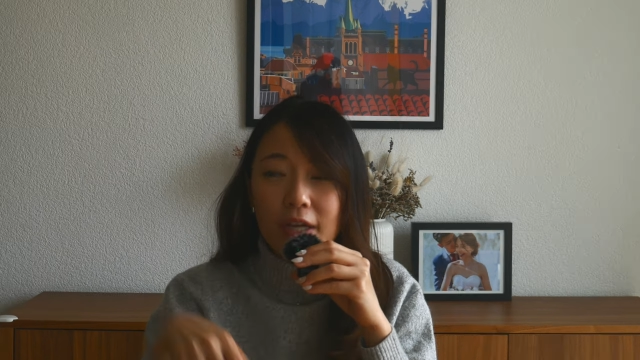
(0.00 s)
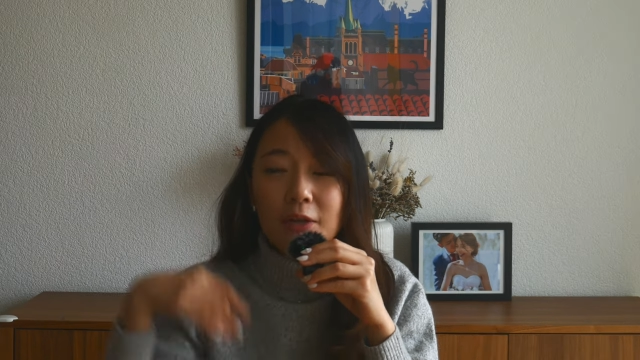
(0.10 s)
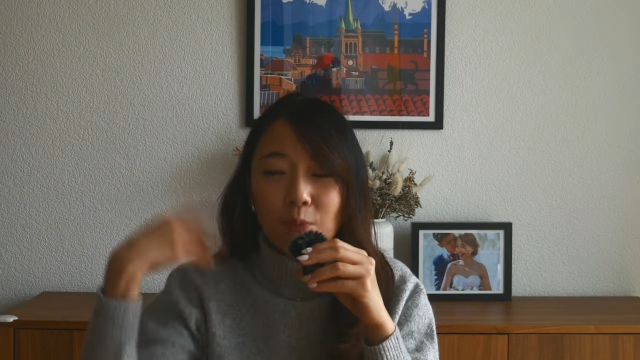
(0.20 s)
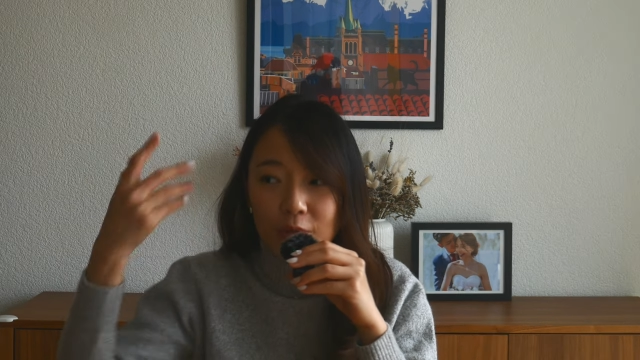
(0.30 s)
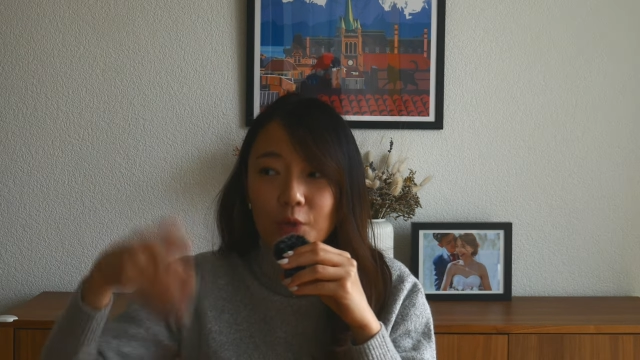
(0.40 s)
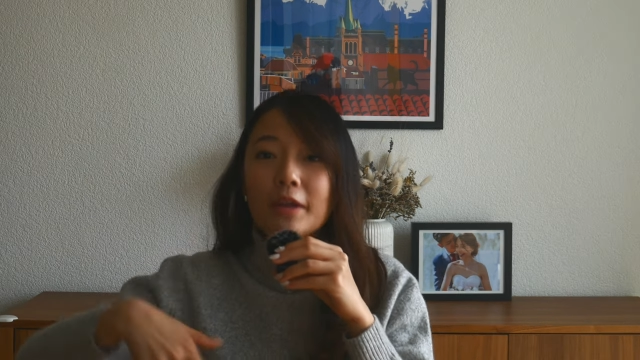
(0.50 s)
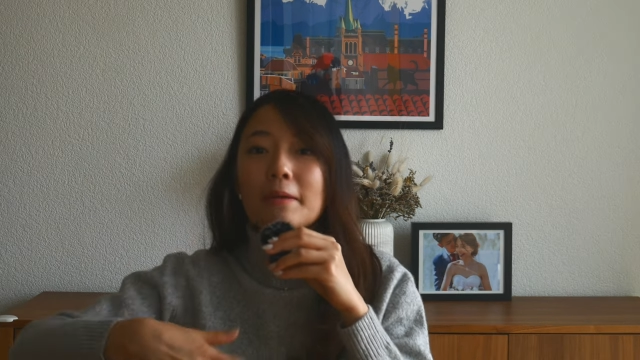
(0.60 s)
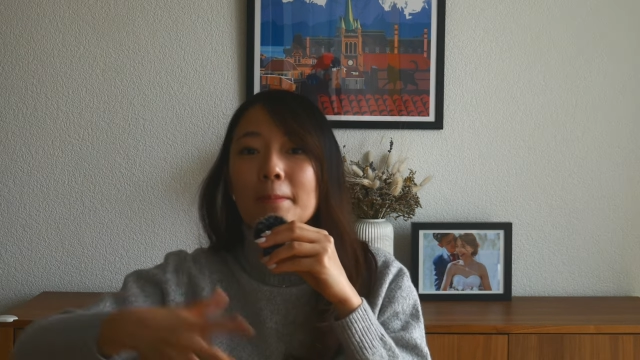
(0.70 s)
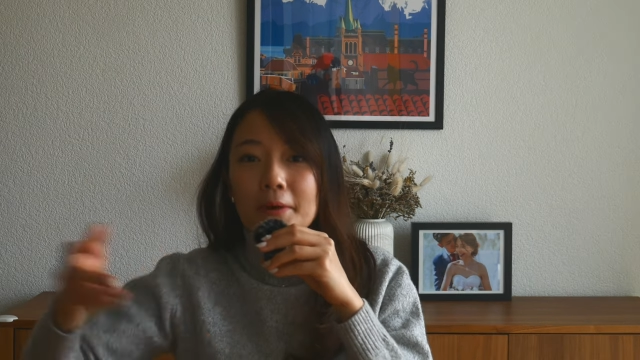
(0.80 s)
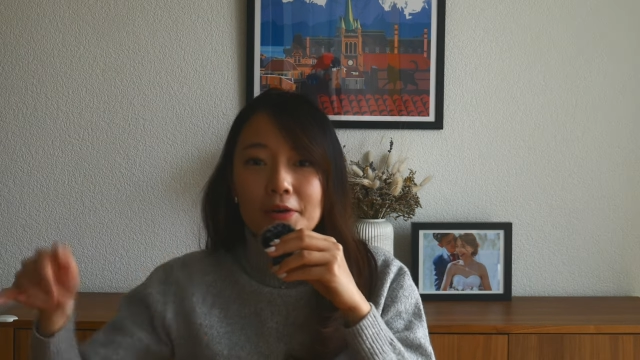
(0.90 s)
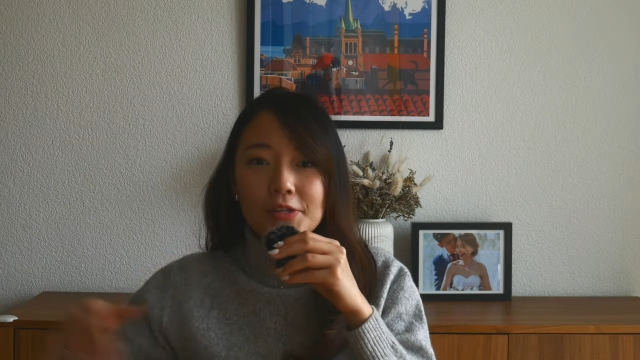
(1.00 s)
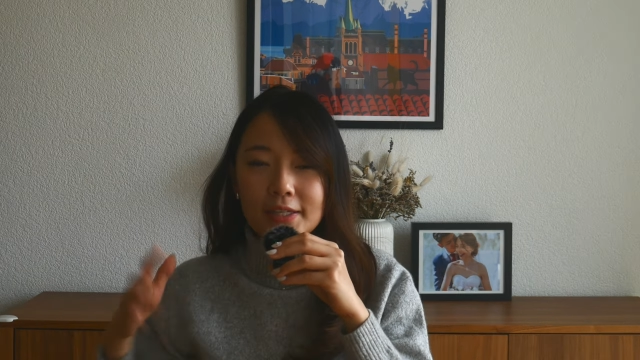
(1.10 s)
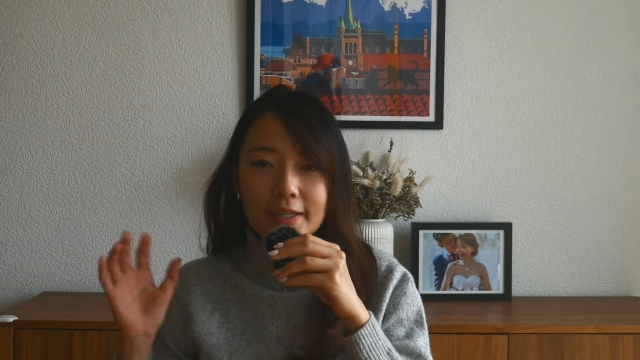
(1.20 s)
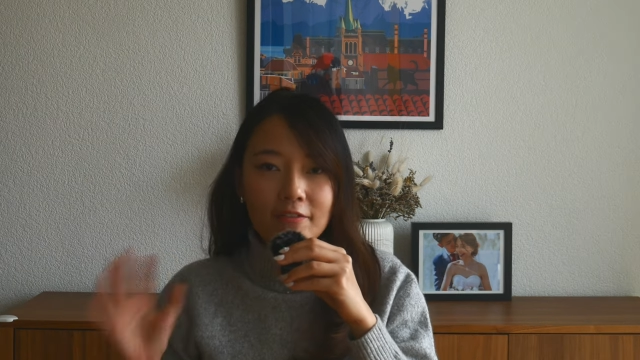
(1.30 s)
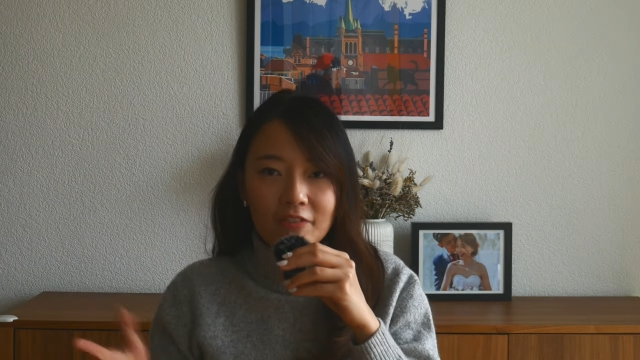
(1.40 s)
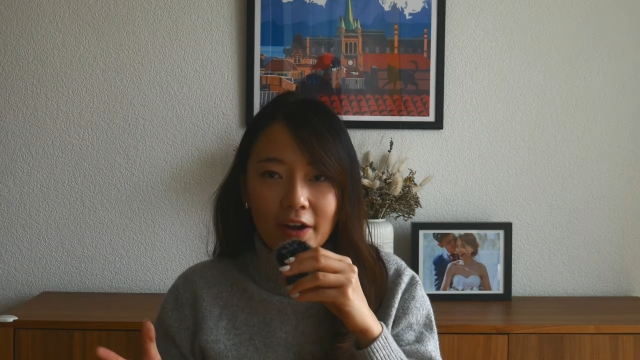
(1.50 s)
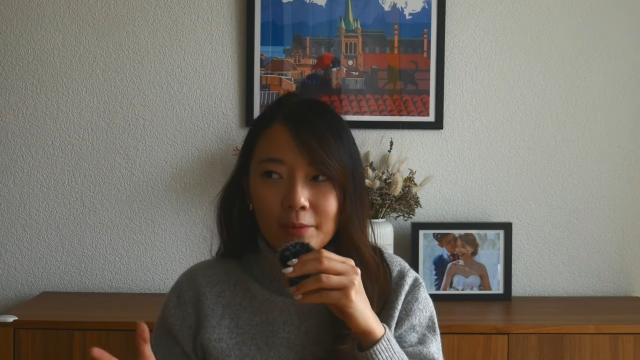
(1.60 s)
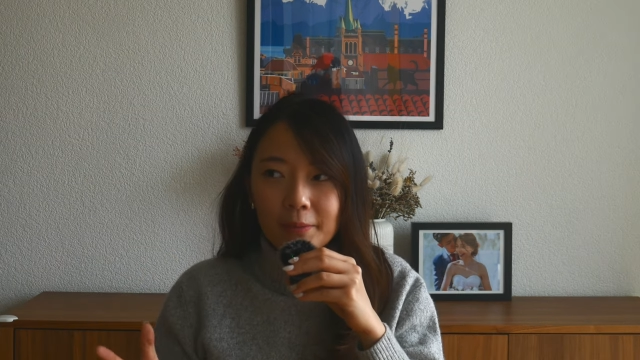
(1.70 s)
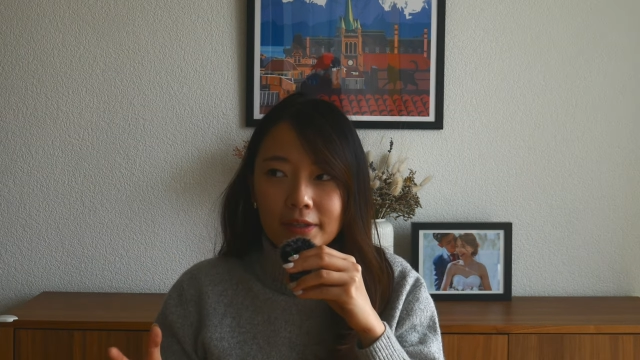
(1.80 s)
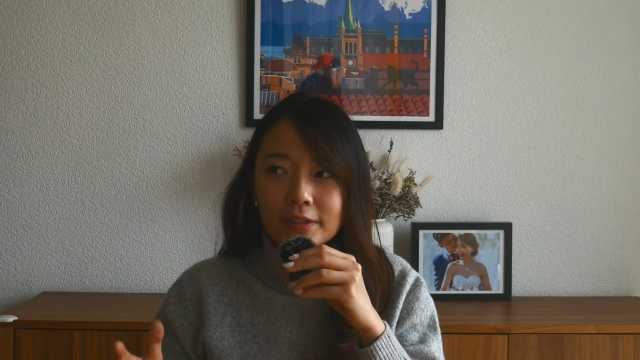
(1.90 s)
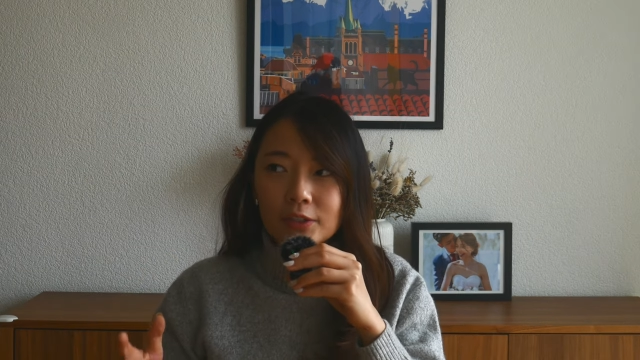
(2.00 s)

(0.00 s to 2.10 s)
And when you're immersed in the environment,